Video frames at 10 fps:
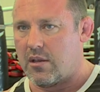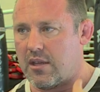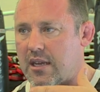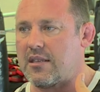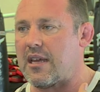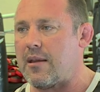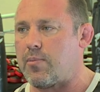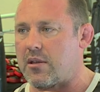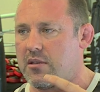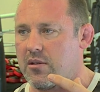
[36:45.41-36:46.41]
dig deep
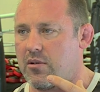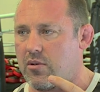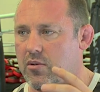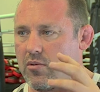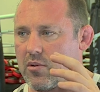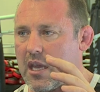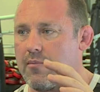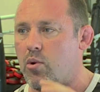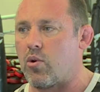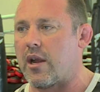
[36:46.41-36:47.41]
and to get
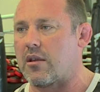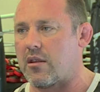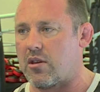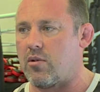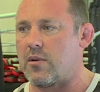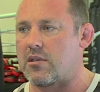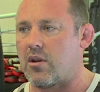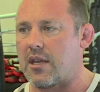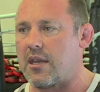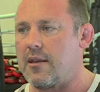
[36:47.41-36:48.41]
more out of the human
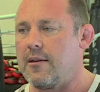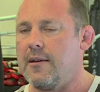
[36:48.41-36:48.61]
psyche.